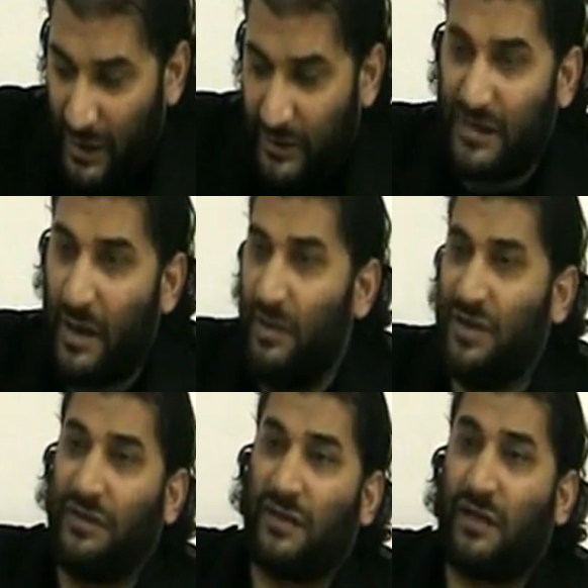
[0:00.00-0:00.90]

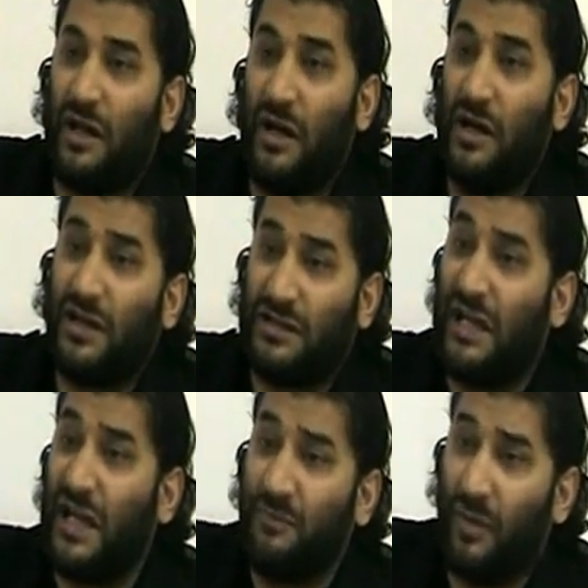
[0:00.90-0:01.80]
establishing the salah.
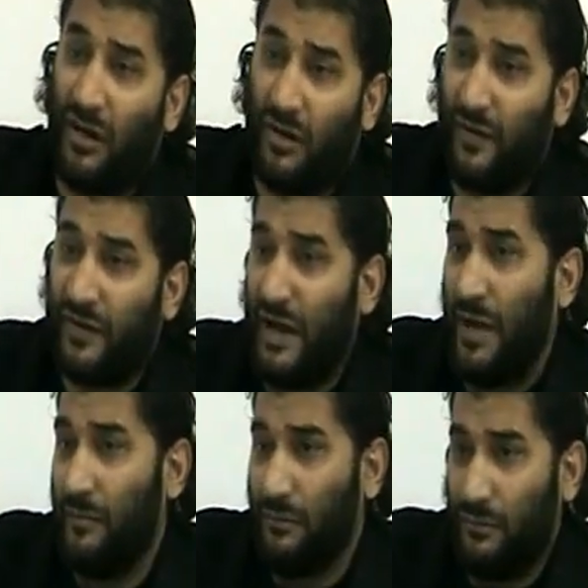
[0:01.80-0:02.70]
Second pillar of Islam.